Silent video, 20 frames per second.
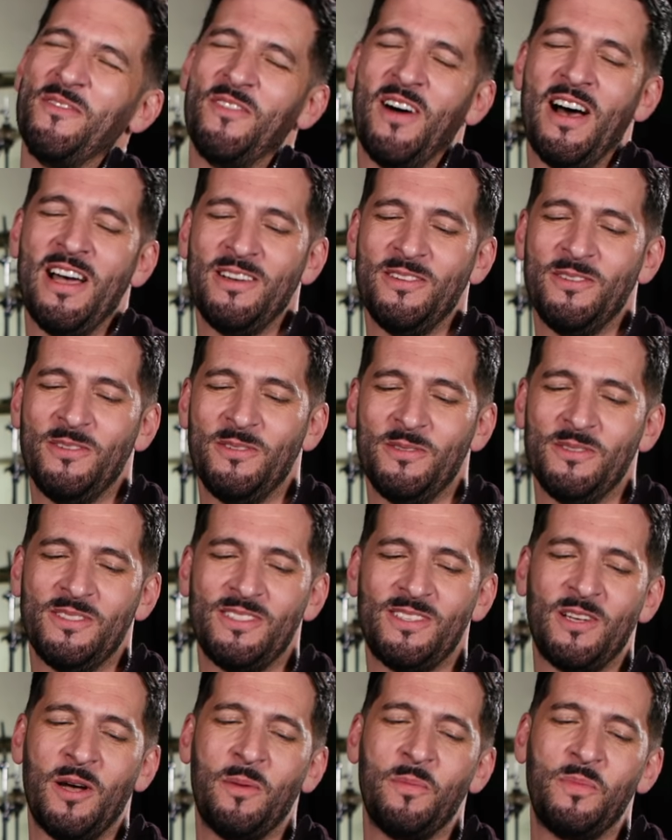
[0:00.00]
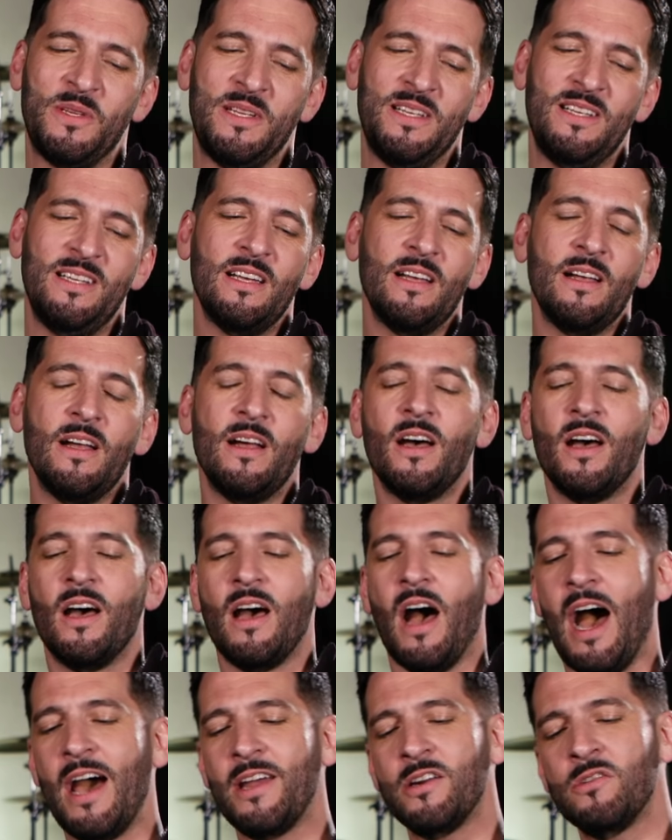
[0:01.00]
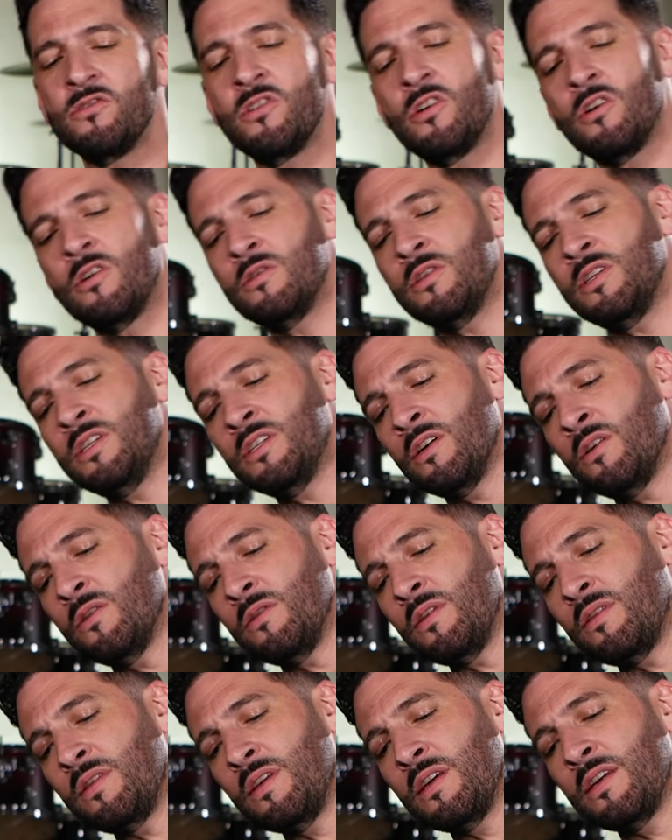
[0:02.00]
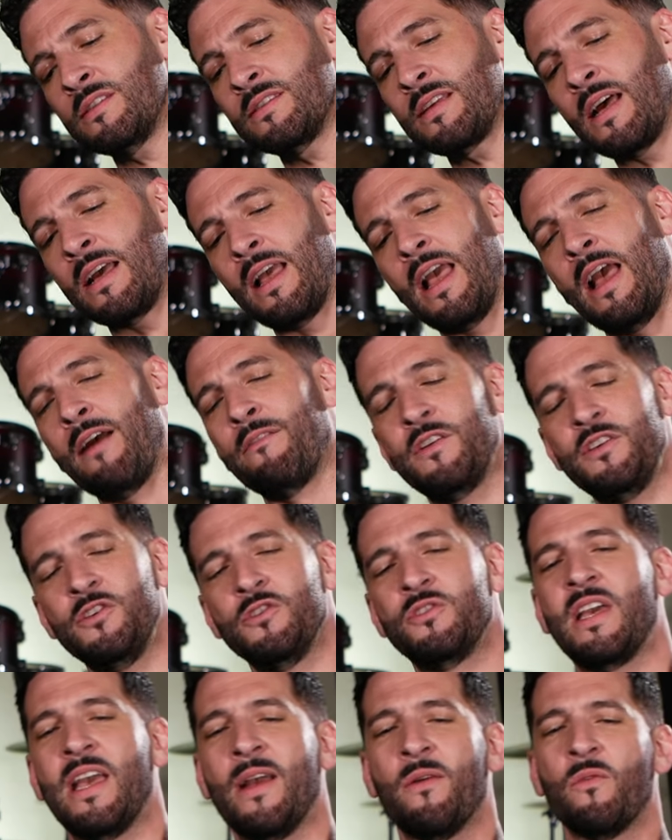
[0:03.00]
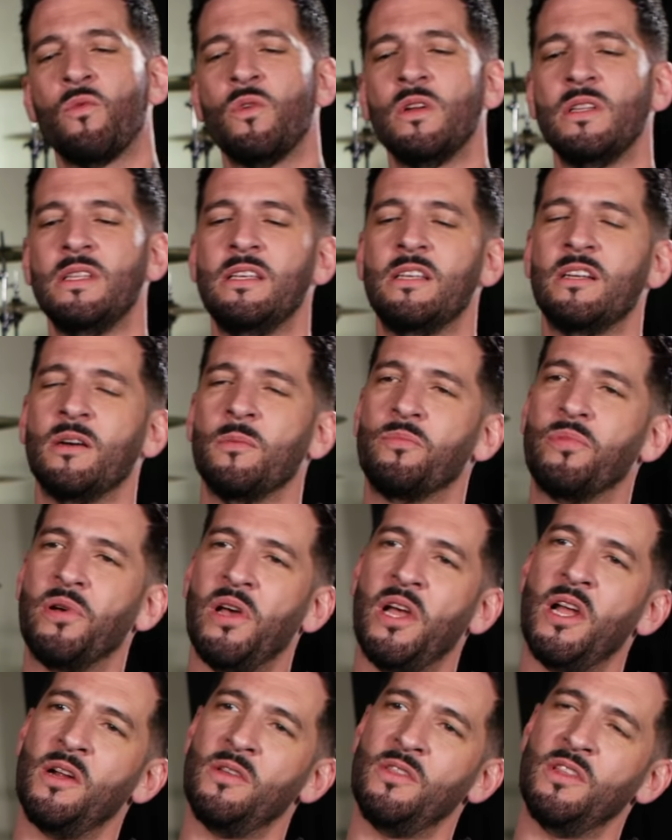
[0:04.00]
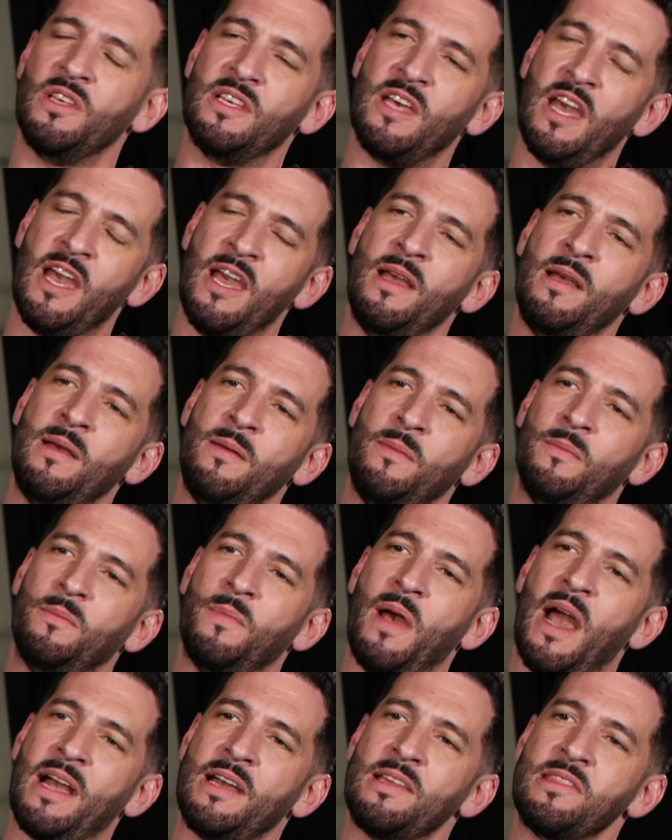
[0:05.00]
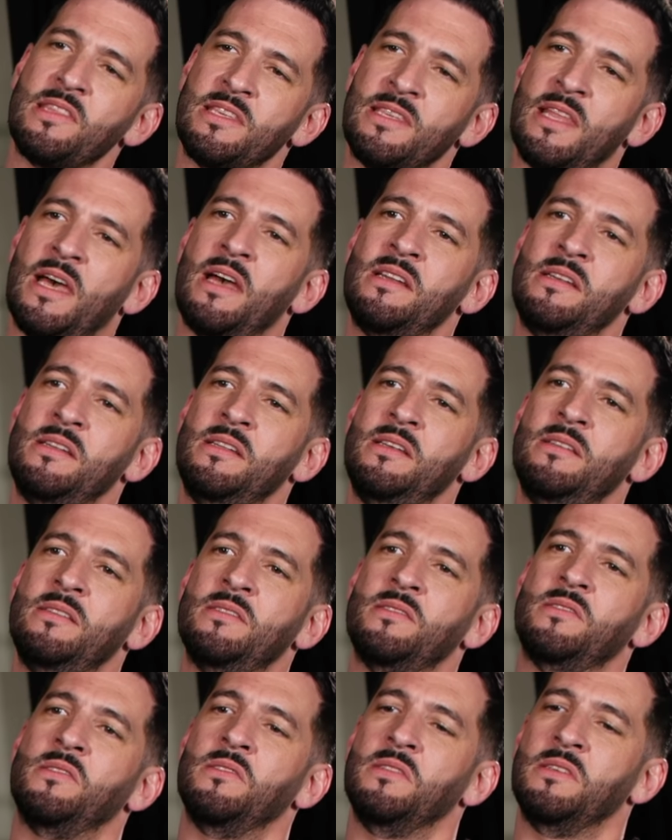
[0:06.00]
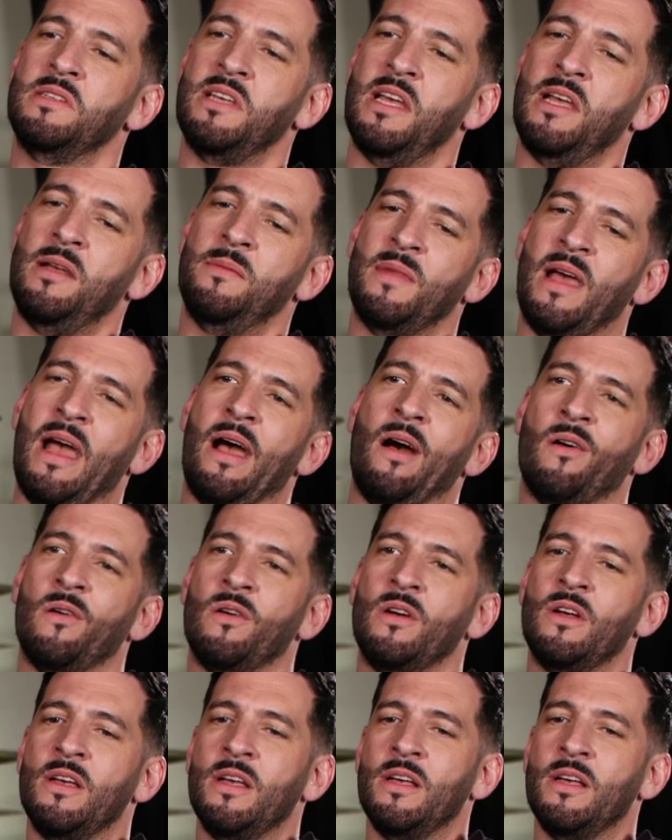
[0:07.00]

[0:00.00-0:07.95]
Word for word: vinyl company. I don't know. You know, the thing is like every you can't really compare the game back in the '90s to the game now.